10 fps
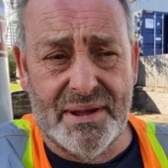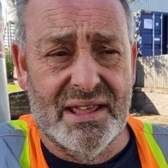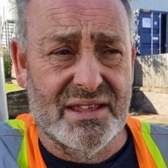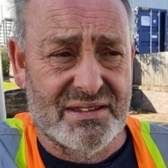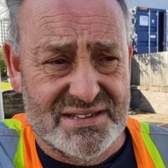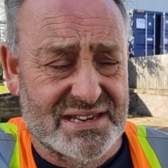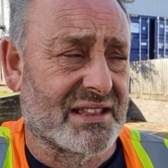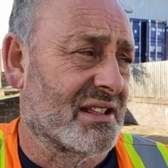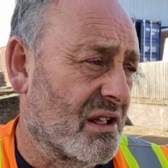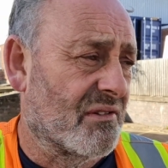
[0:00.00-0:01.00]
either
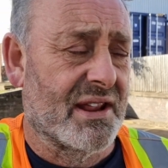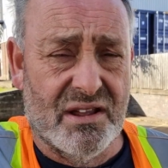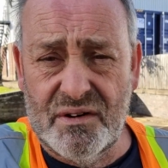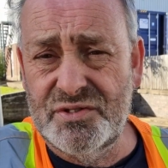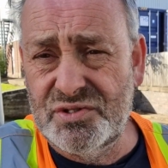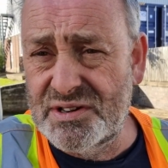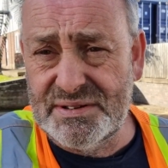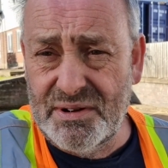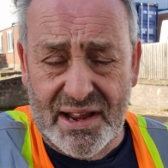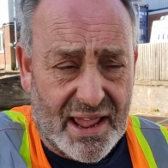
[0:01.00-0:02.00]
stick the lorry in Coventry or
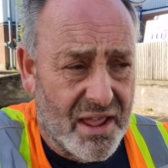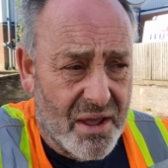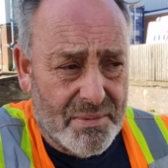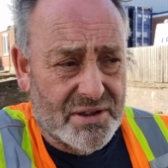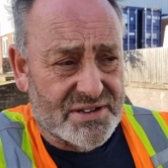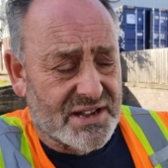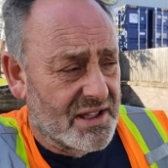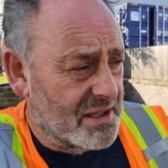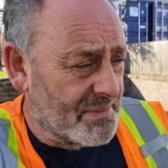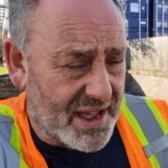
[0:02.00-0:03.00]
something like that, because
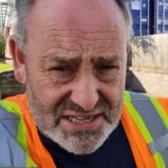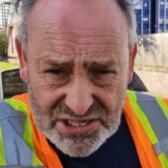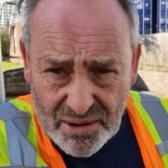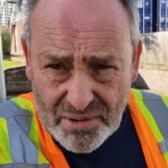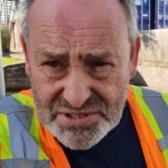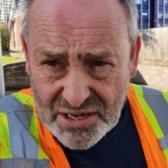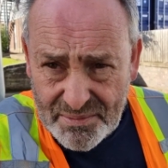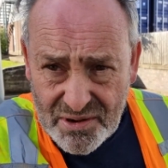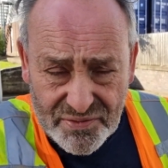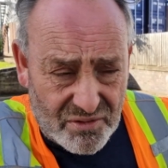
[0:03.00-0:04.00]
the amount of time I was going
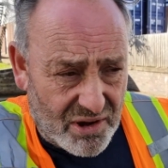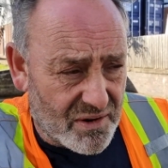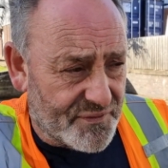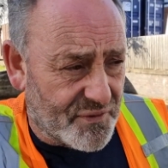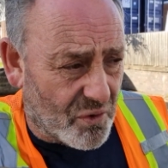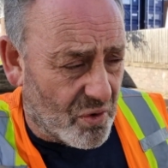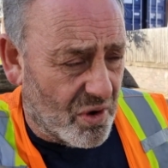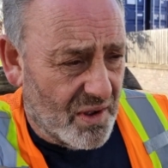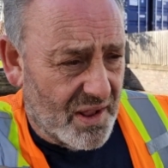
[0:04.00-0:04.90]
to be off the road for,